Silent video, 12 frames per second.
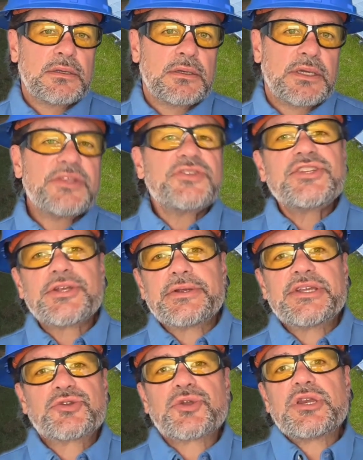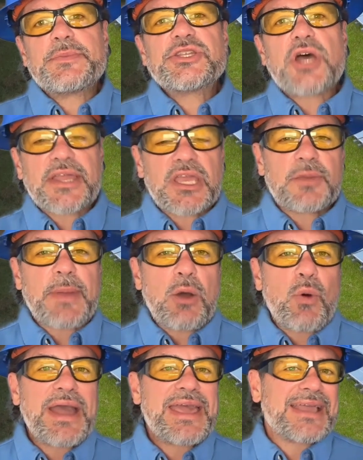In this series, we're going to be talking about
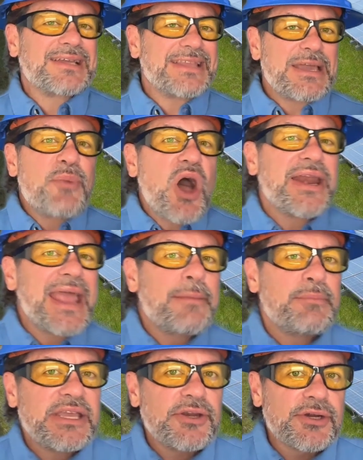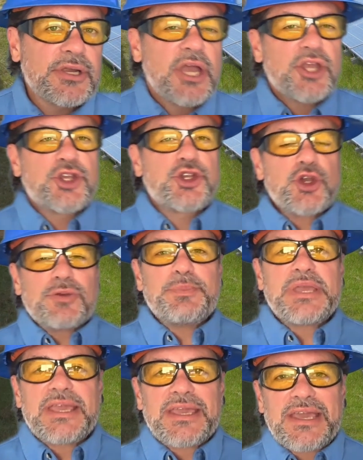why a clamp-on ammeter should
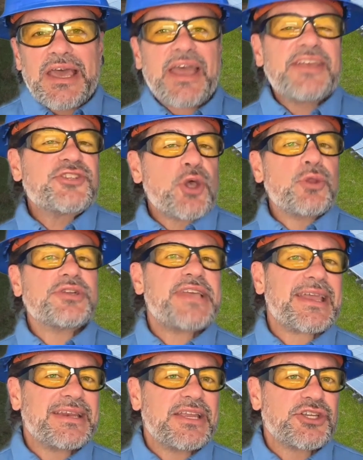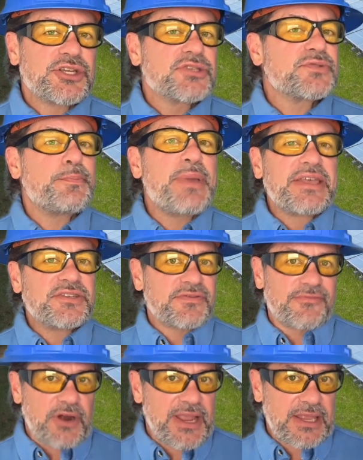be a solar technician's best
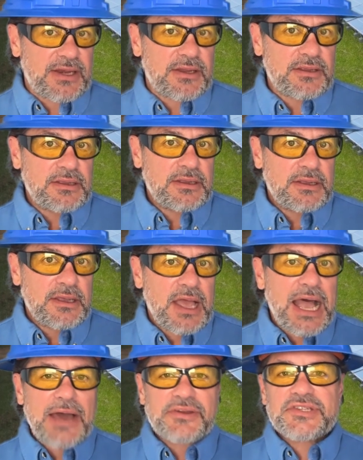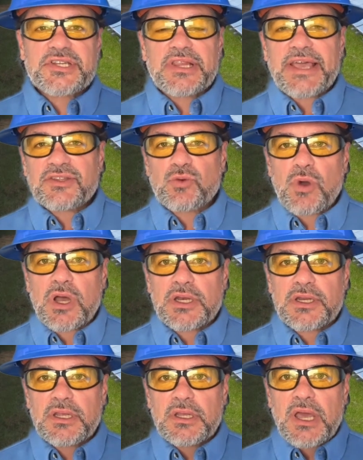friend. How to select
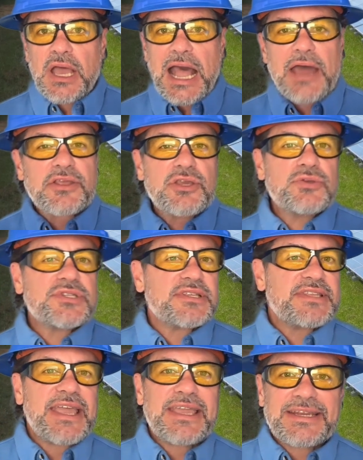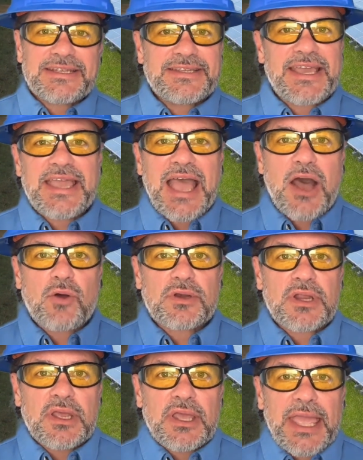one, how to use it day in and day out,
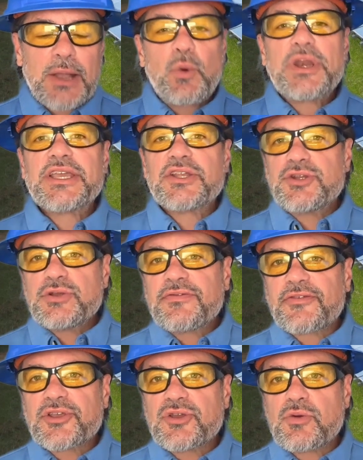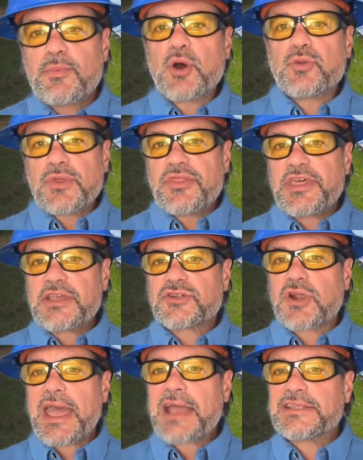and what it can do for you both when things
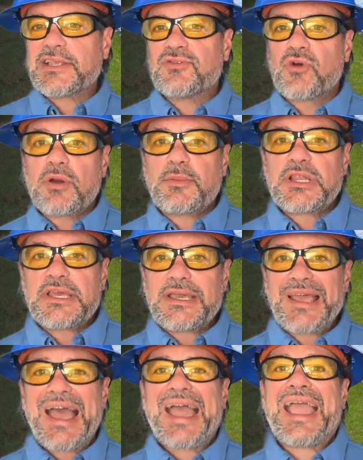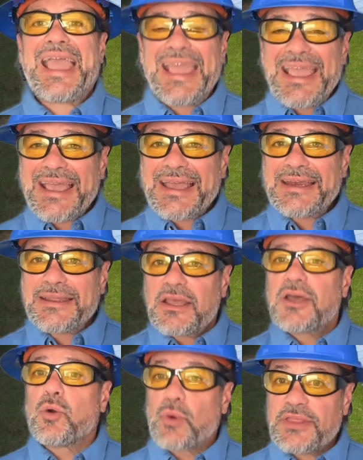are acting normally and
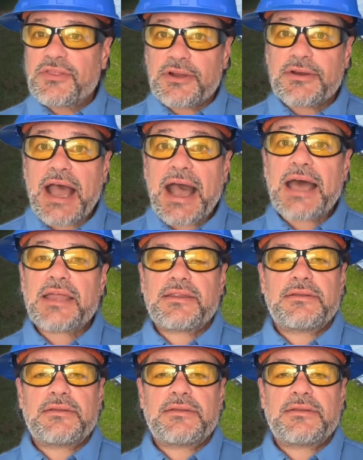when they're not.